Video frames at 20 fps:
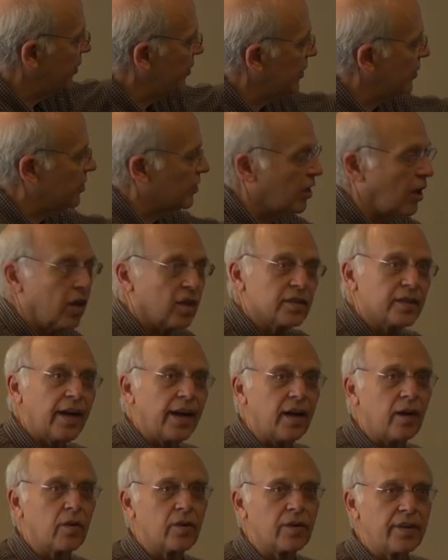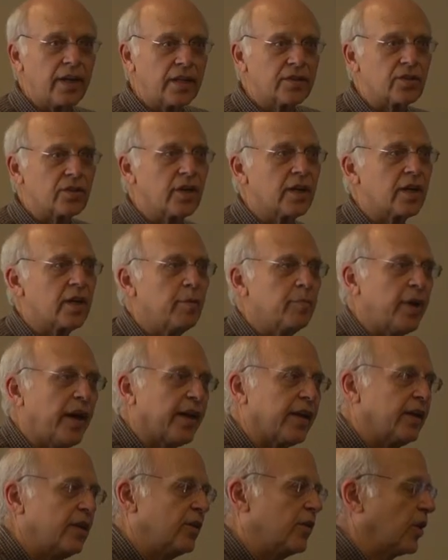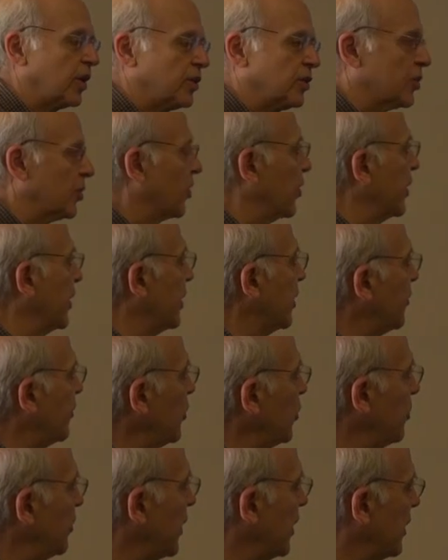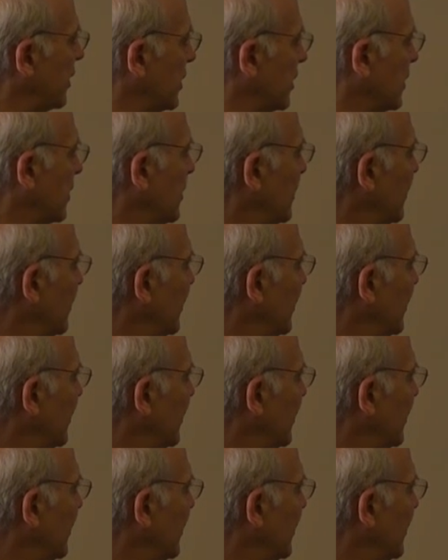to this tall tower. That's going to come back into our story in a few minutes.